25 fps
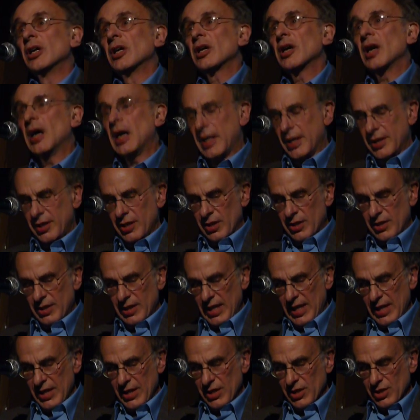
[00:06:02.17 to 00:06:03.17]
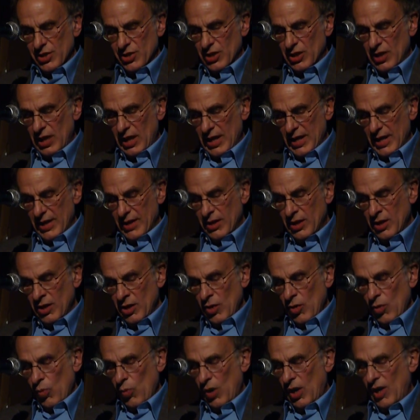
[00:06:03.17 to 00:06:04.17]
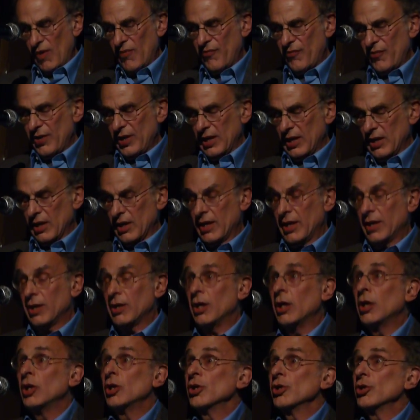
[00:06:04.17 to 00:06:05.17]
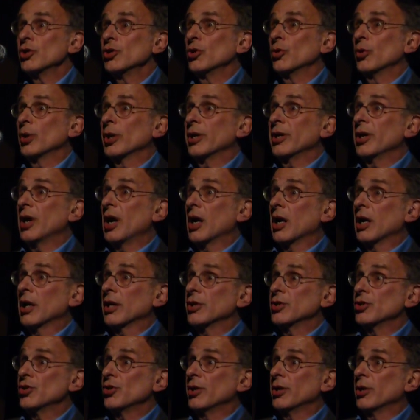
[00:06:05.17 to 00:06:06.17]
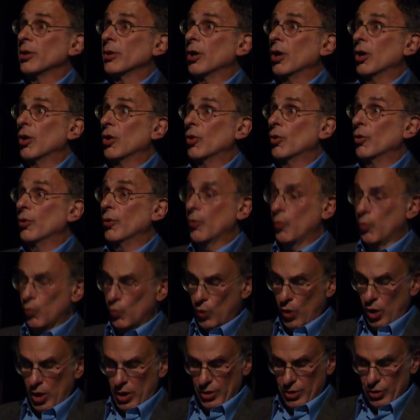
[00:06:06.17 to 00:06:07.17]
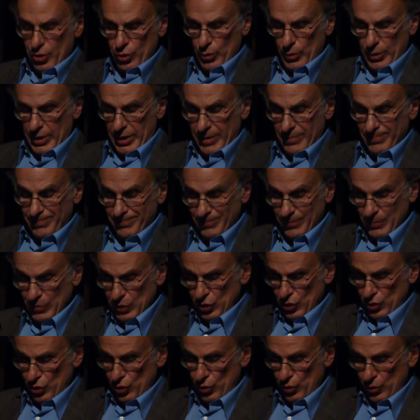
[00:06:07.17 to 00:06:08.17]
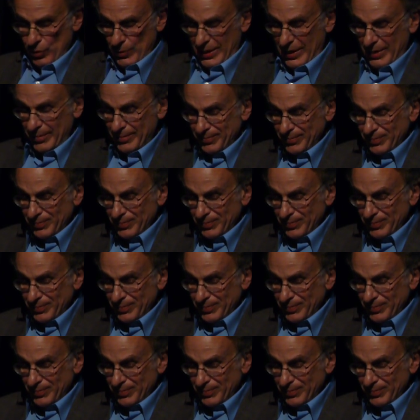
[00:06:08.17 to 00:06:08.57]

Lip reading: conduct they dislike while failing to acknowledge their own wrongdoing. Excuse me.